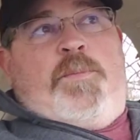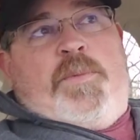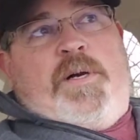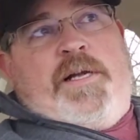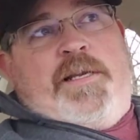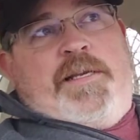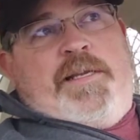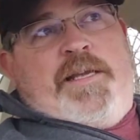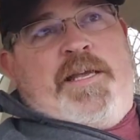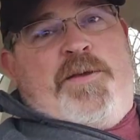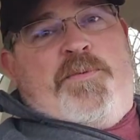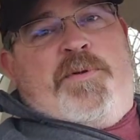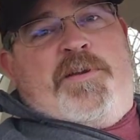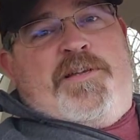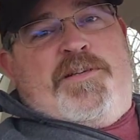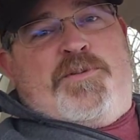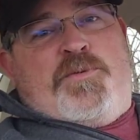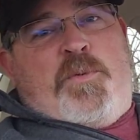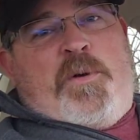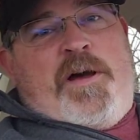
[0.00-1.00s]
But him and
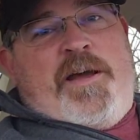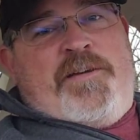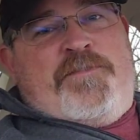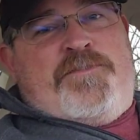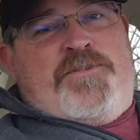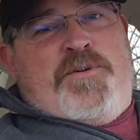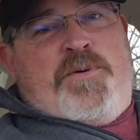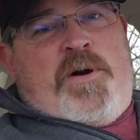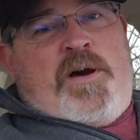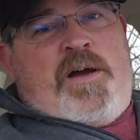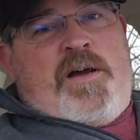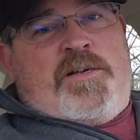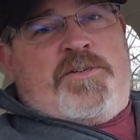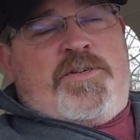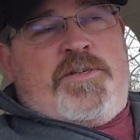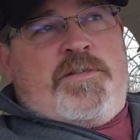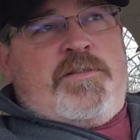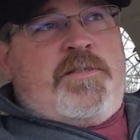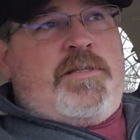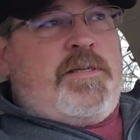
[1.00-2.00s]
his wife do
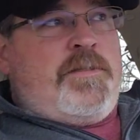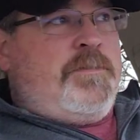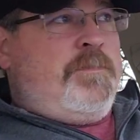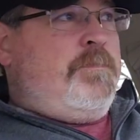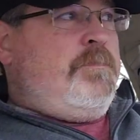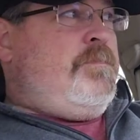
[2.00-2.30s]
auctions.